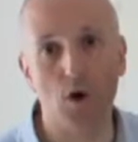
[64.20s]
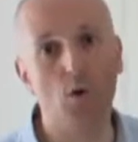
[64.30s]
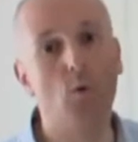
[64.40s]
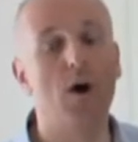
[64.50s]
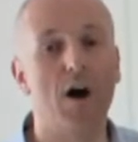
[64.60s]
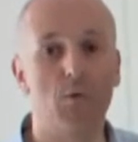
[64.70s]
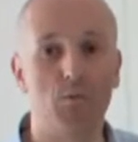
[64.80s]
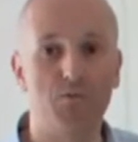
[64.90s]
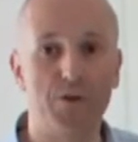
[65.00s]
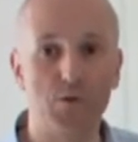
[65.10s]
all
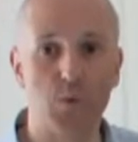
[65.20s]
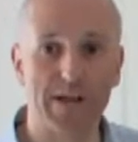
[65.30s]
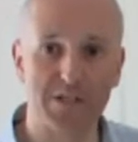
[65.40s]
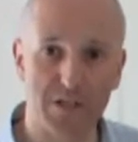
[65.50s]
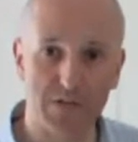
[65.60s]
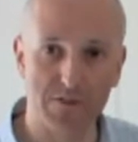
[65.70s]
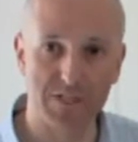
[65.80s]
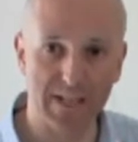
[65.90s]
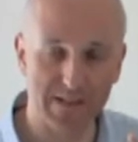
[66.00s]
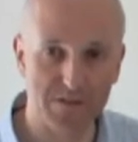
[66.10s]
our food waste
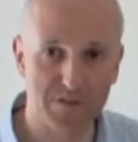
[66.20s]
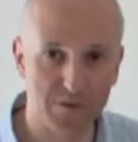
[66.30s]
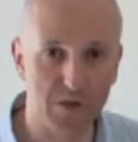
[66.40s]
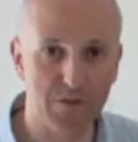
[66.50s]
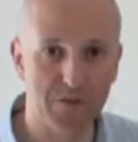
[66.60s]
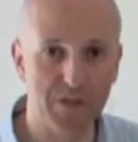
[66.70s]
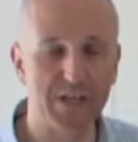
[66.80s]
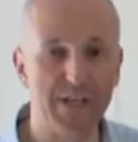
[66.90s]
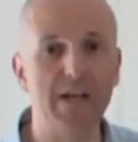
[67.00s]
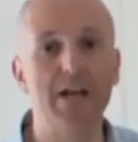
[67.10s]
goes into
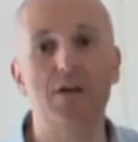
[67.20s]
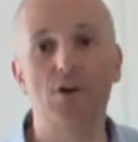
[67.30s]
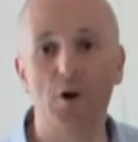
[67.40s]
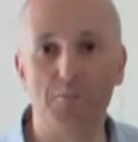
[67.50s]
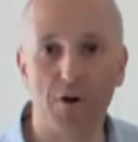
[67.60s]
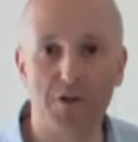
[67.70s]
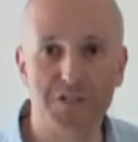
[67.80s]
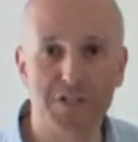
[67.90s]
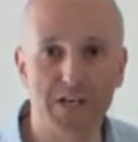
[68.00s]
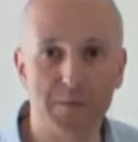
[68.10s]
the
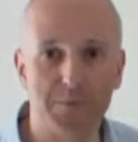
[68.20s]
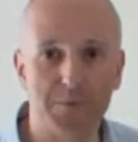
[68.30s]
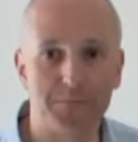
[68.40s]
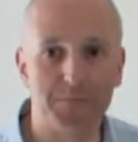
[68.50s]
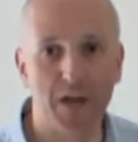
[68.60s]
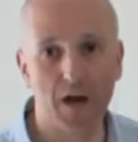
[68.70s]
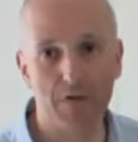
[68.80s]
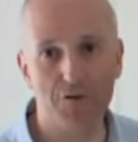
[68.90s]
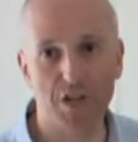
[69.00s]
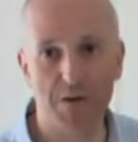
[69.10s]
compost heap and
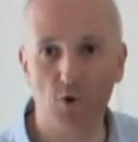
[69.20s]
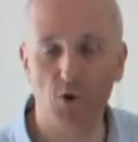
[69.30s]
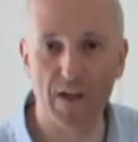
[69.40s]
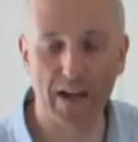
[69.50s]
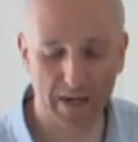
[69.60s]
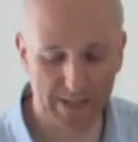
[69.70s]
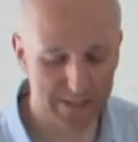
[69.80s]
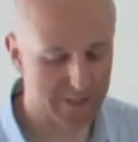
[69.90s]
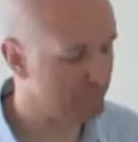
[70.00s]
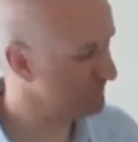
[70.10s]
I'll show you more of that later.